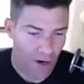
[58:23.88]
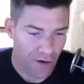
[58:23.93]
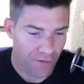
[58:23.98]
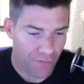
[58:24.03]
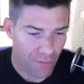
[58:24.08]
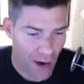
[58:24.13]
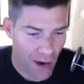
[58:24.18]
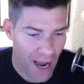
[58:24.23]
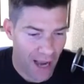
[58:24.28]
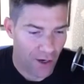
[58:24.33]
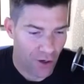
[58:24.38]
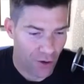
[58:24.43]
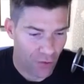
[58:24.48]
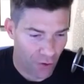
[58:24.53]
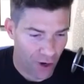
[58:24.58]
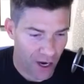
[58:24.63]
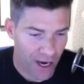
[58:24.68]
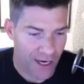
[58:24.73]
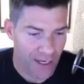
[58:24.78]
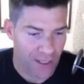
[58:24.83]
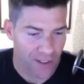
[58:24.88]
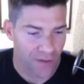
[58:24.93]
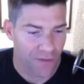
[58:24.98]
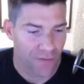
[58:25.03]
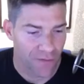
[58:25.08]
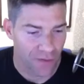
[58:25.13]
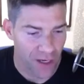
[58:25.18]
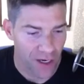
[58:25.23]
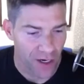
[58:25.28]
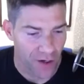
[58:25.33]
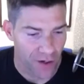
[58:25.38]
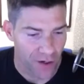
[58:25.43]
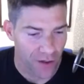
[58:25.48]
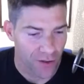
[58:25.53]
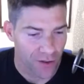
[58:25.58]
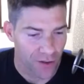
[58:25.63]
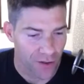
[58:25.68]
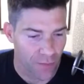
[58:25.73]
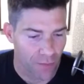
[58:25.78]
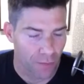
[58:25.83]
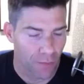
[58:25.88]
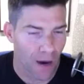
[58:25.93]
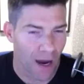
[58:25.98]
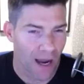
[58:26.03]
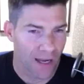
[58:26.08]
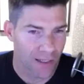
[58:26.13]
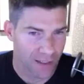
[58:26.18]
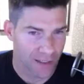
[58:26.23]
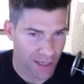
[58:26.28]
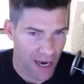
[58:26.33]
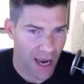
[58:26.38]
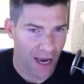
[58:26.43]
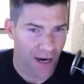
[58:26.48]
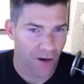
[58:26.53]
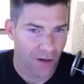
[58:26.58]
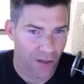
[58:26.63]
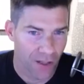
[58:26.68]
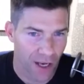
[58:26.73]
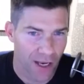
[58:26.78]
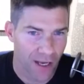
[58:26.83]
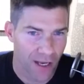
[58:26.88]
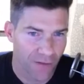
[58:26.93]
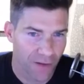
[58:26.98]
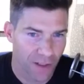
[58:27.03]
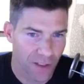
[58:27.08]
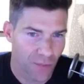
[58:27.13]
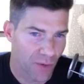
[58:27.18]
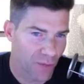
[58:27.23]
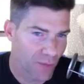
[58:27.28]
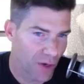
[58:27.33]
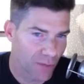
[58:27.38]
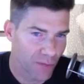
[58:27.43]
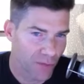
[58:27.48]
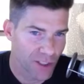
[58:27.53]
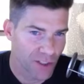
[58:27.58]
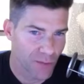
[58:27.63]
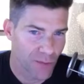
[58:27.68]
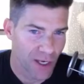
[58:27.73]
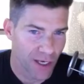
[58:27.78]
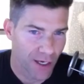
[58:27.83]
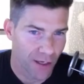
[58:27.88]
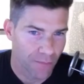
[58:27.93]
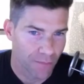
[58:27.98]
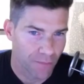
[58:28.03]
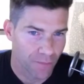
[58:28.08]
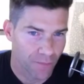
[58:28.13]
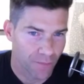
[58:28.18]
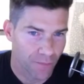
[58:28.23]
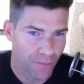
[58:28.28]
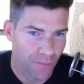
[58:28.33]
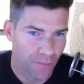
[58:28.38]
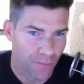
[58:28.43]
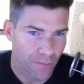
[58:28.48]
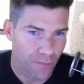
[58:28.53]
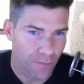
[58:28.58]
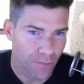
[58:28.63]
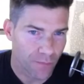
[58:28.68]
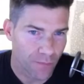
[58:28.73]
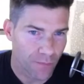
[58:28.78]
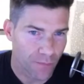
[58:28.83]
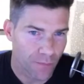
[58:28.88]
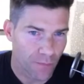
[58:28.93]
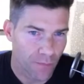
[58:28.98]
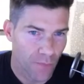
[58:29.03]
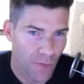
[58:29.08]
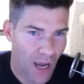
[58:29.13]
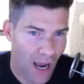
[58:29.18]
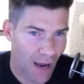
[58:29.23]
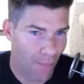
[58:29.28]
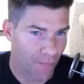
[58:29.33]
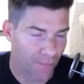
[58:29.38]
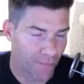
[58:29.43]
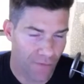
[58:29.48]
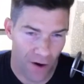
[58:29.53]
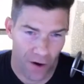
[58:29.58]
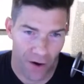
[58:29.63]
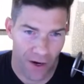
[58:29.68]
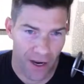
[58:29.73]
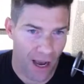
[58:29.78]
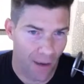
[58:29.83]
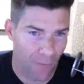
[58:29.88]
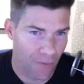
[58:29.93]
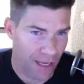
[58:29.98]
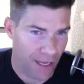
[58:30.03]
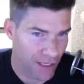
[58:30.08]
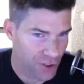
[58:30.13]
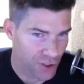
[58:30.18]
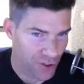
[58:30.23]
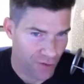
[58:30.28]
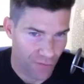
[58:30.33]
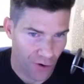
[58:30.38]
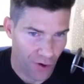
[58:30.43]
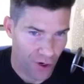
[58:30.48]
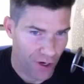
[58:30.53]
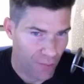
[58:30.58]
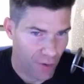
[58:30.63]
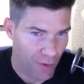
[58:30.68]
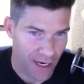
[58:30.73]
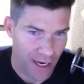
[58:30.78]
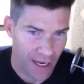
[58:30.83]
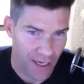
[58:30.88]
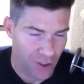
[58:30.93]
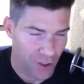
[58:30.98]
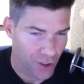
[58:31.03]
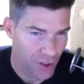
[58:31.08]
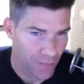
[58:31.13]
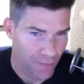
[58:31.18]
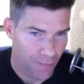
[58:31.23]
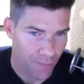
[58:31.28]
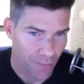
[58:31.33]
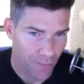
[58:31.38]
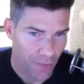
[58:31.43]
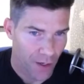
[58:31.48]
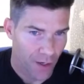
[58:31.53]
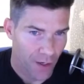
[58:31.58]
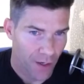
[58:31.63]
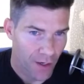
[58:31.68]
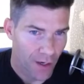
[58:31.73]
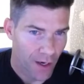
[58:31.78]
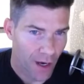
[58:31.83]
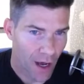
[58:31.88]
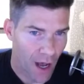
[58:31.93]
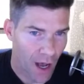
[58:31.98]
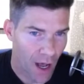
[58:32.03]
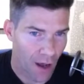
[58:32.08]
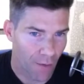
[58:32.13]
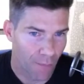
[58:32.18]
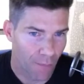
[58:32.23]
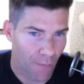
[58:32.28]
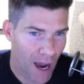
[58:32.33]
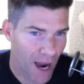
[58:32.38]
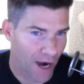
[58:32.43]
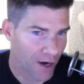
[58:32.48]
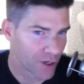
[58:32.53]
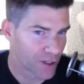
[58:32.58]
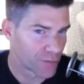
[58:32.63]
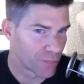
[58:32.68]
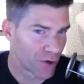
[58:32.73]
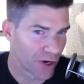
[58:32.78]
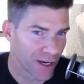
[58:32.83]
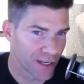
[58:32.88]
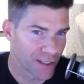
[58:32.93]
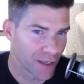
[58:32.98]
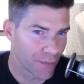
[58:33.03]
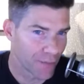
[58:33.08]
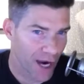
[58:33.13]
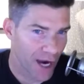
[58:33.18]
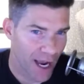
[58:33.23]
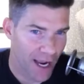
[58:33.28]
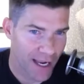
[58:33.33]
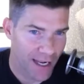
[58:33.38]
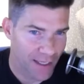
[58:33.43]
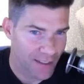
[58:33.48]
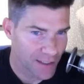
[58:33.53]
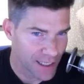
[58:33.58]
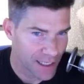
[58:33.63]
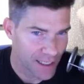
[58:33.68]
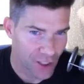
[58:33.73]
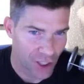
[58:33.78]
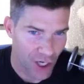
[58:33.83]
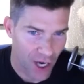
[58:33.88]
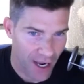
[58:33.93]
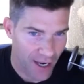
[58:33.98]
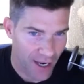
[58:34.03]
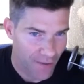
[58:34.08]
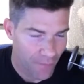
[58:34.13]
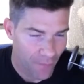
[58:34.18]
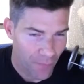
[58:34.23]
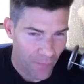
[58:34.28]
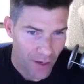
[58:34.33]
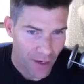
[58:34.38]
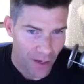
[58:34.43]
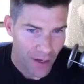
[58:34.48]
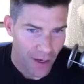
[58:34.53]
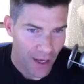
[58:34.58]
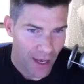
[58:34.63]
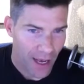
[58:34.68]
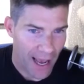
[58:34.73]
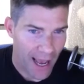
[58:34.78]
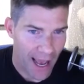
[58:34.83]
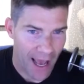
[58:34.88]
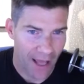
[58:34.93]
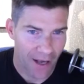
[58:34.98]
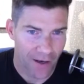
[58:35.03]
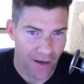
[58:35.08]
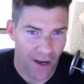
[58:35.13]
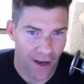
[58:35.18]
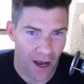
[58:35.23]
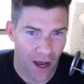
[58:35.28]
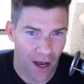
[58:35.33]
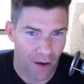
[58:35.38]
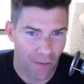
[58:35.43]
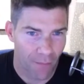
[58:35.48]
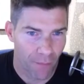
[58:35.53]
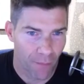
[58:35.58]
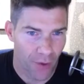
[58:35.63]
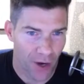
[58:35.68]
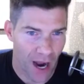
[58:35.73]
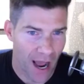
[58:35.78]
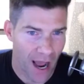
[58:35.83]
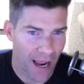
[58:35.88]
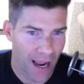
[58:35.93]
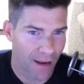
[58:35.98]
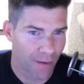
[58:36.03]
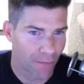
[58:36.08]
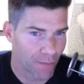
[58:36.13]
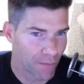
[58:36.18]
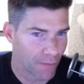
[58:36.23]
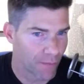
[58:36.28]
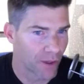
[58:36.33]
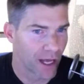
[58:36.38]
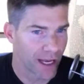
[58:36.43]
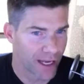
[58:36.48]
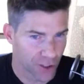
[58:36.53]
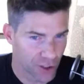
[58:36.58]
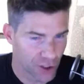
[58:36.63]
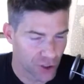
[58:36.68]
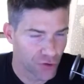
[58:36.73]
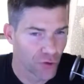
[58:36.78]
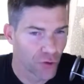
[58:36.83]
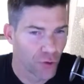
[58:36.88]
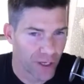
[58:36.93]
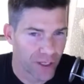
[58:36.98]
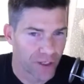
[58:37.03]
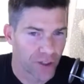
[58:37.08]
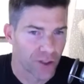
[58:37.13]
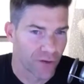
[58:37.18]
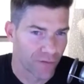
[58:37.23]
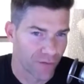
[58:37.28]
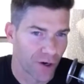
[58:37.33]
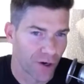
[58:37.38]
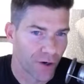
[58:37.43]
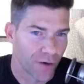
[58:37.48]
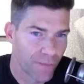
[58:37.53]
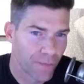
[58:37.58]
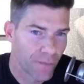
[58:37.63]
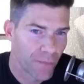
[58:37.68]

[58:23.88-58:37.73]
of my greatest fears my entire life has been public speaking. I'm introverted by nature. Myers-Briggs, I'm an INTJ. But I am like a true introvert.